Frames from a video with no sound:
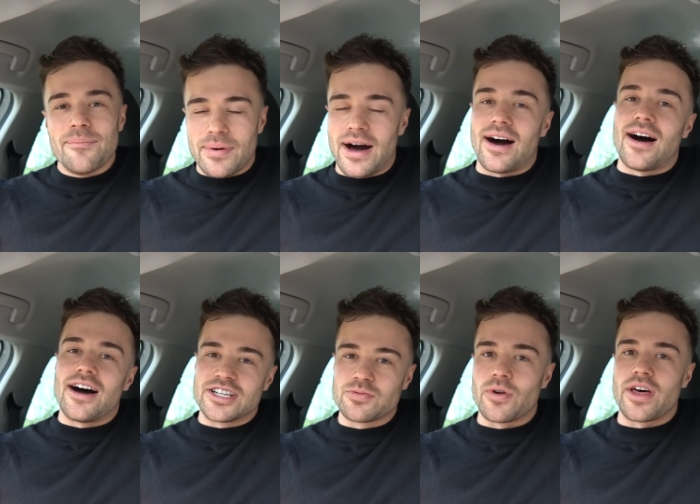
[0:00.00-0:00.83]
But
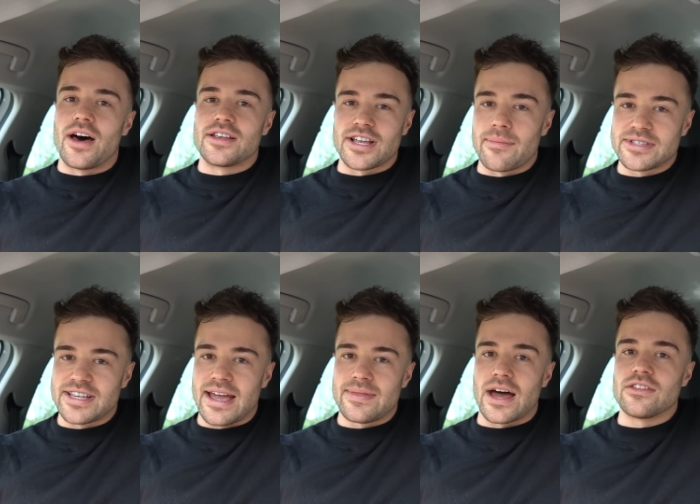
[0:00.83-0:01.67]
I just want to start by
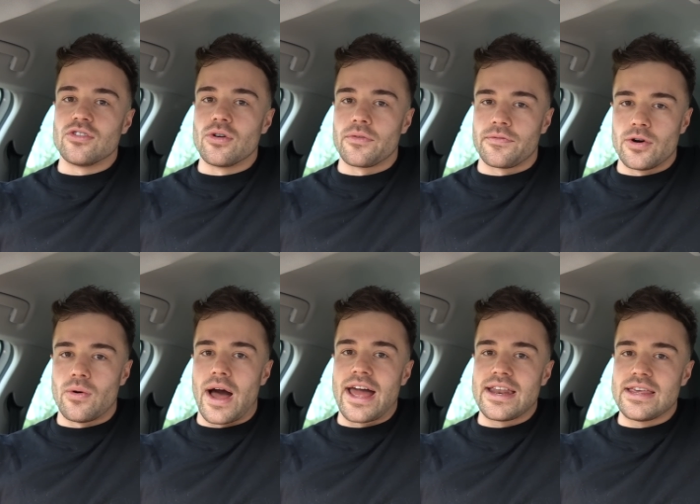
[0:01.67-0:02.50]
saying that I do not
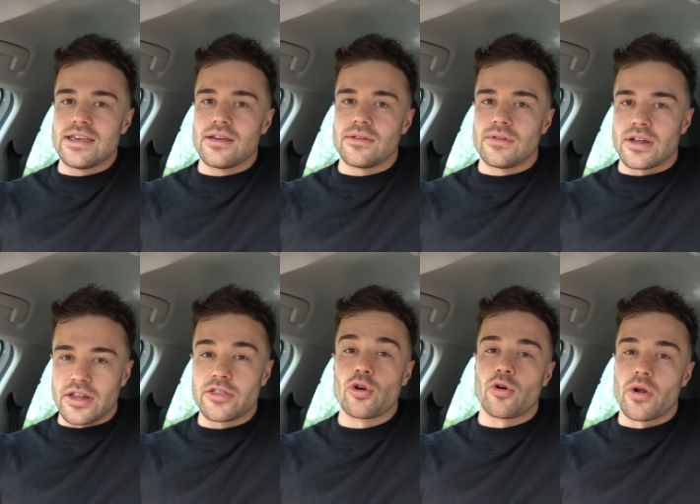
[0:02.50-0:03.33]
feel any, I don't,
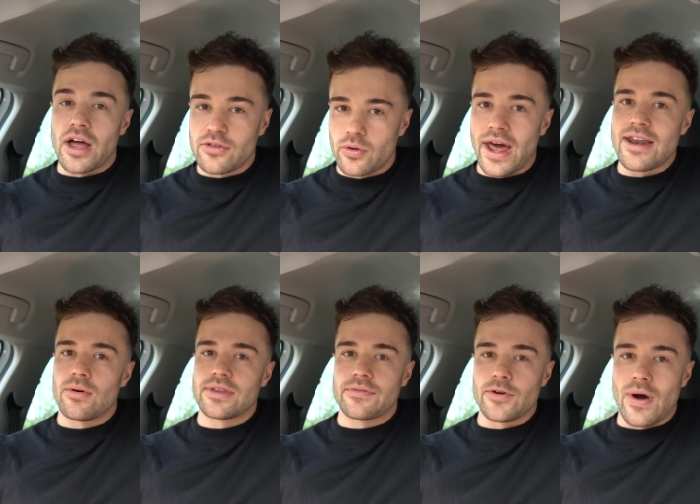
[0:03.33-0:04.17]
I don't want
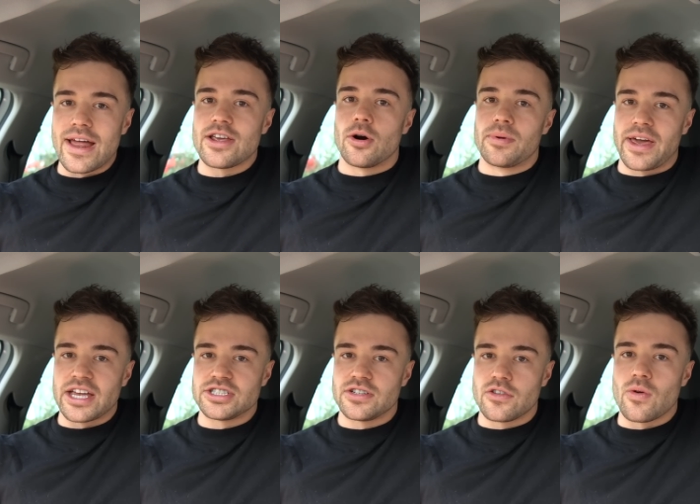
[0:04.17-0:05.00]
anyone to feel any
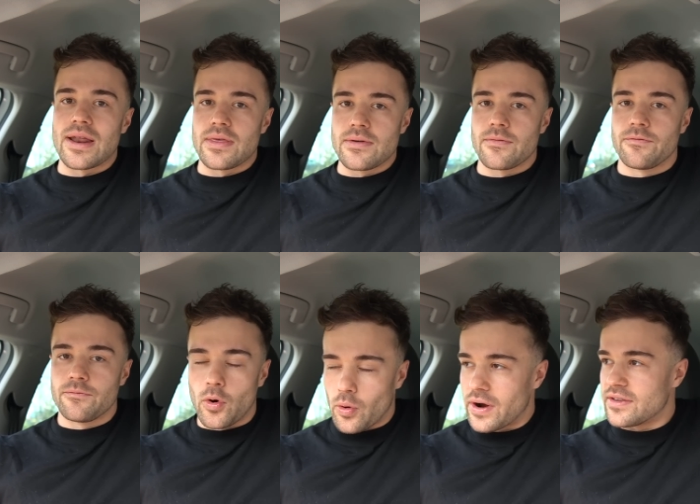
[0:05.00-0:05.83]
obligation to do anything
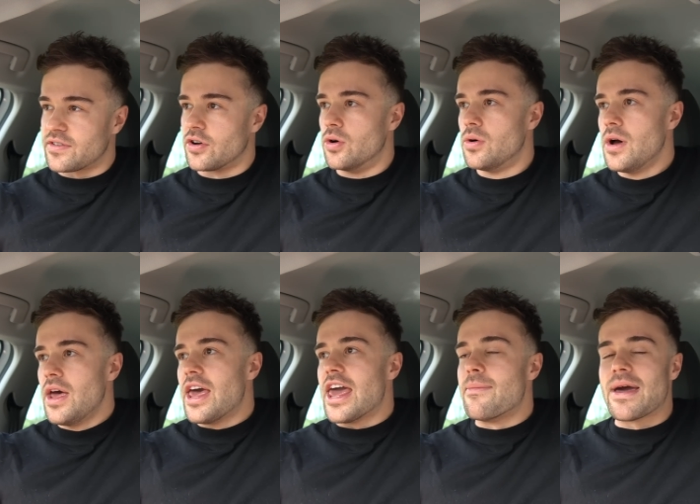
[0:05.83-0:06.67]
for it at all.
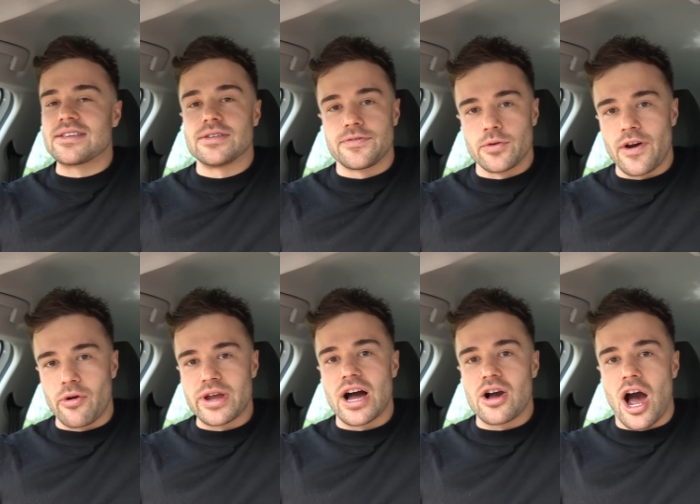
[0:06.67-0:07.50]
It makes me feel
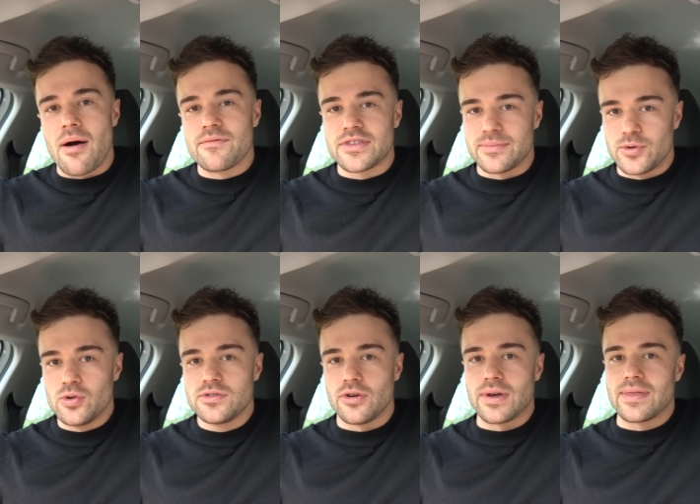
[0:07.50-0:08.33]
very uncomfortable
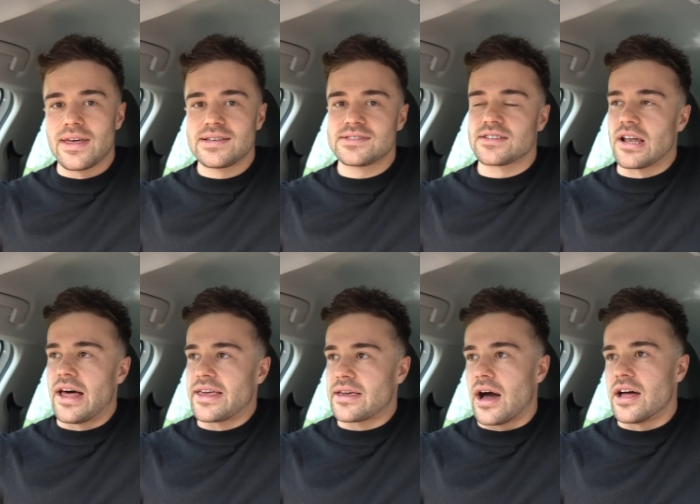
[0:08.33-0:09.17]
doing this.
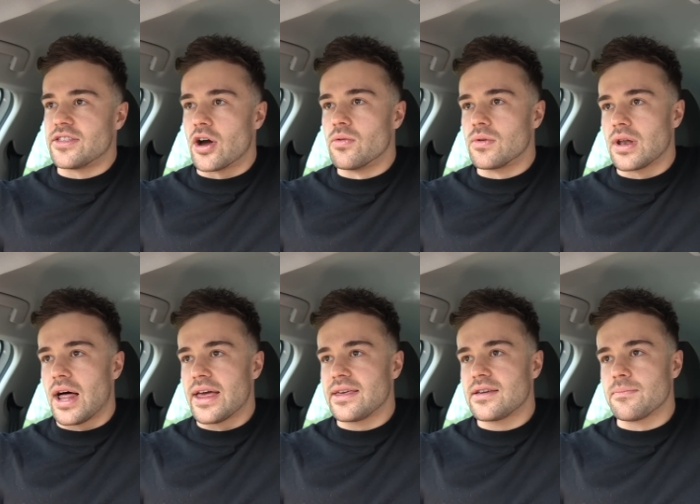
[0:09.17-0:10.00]
Like, I don't
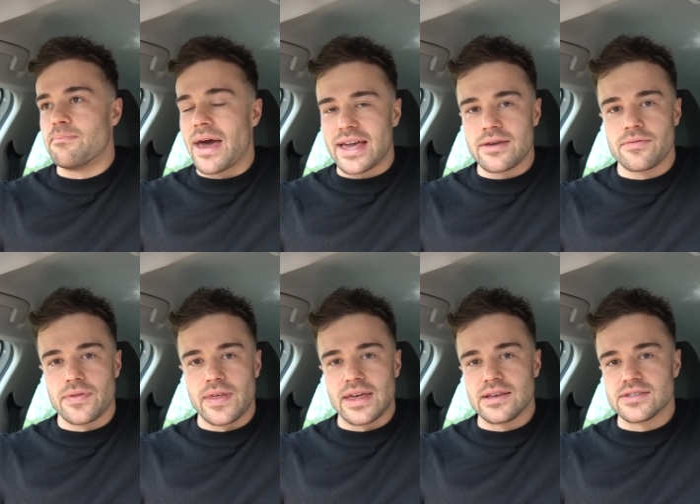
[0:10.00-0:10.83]
like begging for
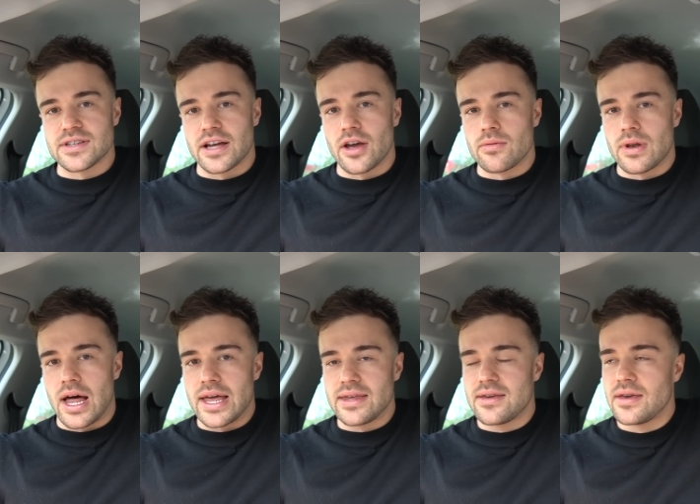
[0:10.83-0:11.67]
things. I don't
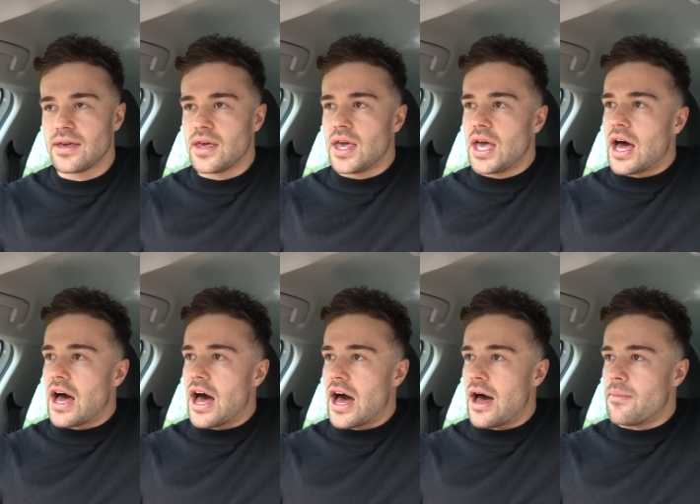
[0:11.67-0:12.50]
like
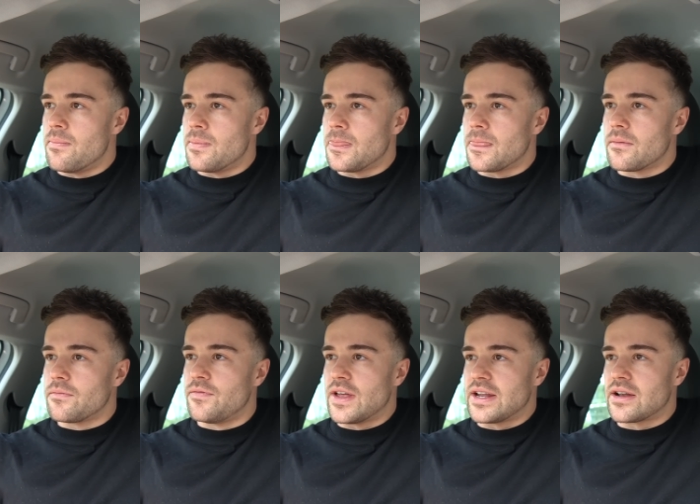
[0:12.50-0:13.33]
um,
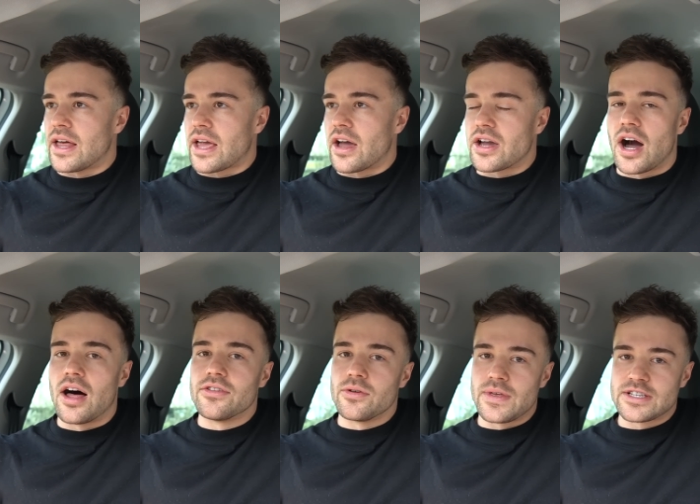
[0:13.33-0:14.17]
feeling like I
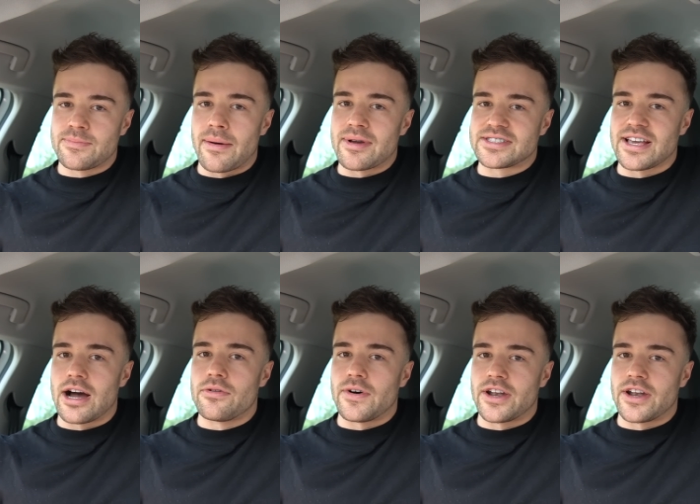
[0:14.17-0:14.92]
can't do things by myself.